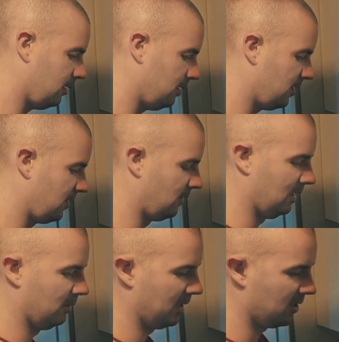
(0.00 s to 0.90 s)
just for a
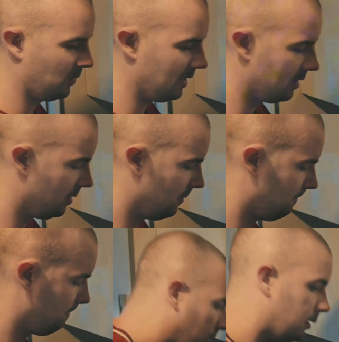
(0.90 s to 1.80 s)
little bit of sweetener.
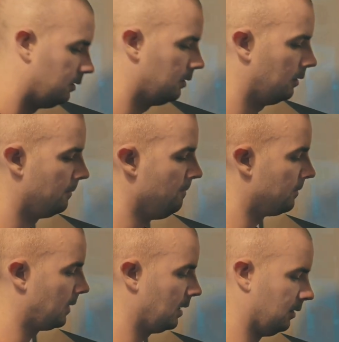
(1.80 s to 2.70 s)

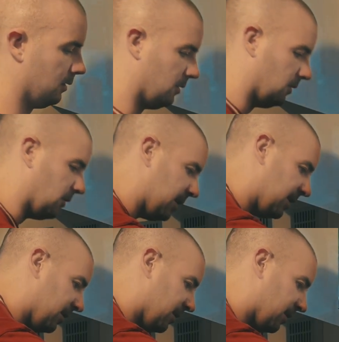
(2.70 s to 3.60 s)
Not too crazy,
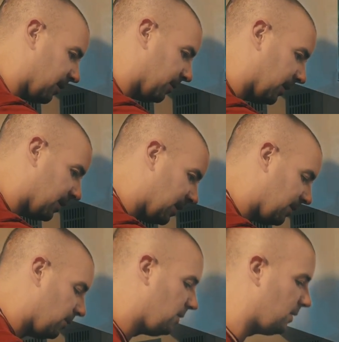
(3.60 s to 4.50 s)
just a couple of
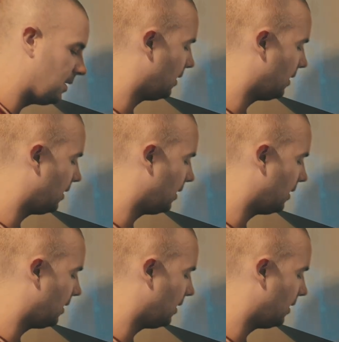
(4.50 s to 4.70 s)
teaspoons.